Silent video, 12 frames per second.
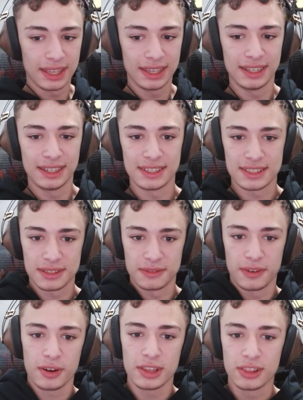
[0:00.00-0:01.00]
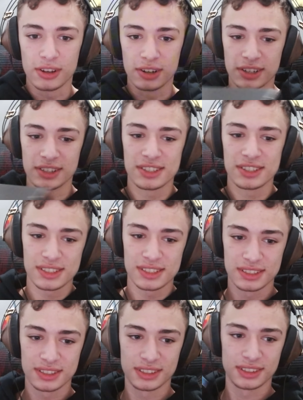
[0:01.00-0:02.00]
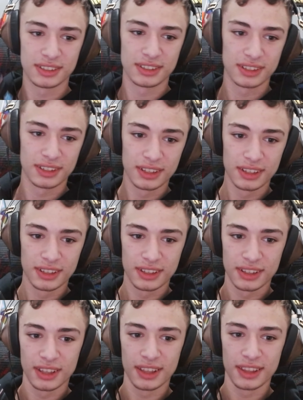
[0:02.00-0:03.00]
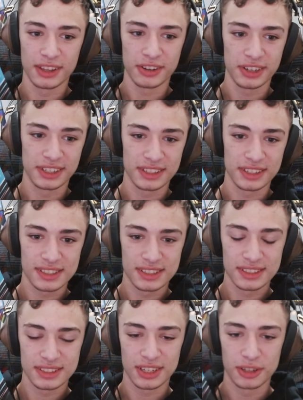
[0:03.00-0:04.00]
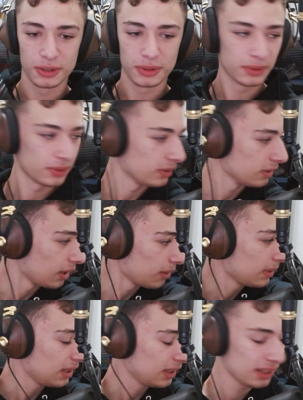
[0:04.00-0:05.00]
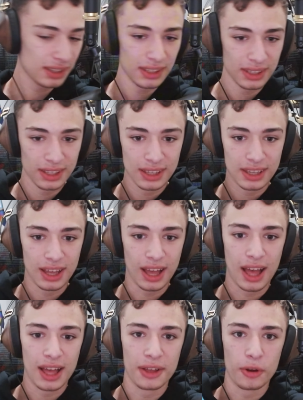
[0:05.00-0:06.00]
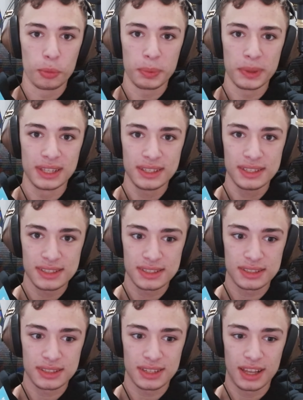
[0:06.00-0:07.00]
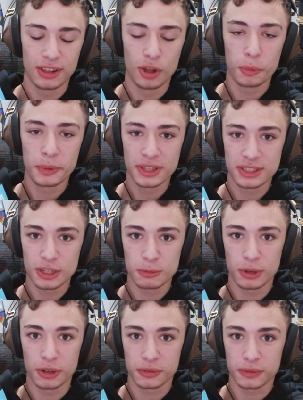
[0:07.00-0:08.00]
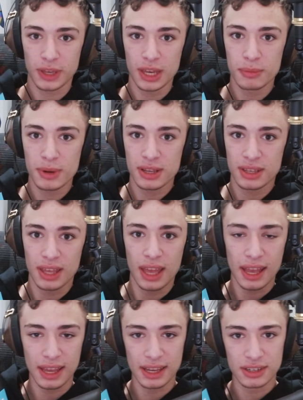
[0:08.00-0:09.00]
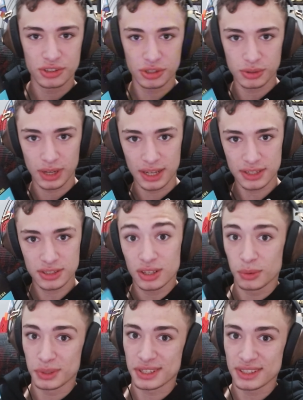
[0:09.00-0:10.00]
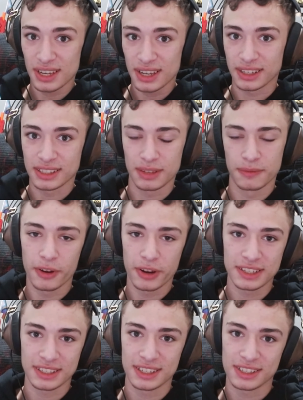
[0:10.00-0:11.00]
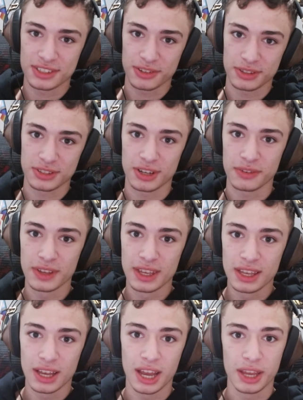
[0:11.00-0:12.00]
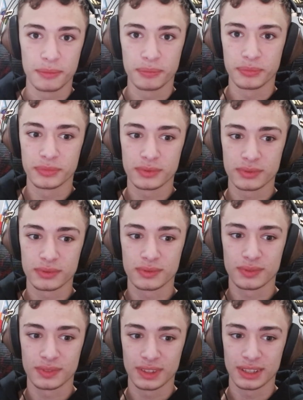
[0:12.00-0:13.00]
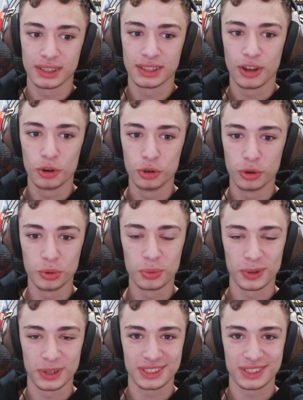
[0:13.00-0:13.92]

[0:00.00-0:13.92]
It is very large. There it is. So let me open this. I'll open this up off camera and show you guys what's inside because I'm very excited to show this off. I am uber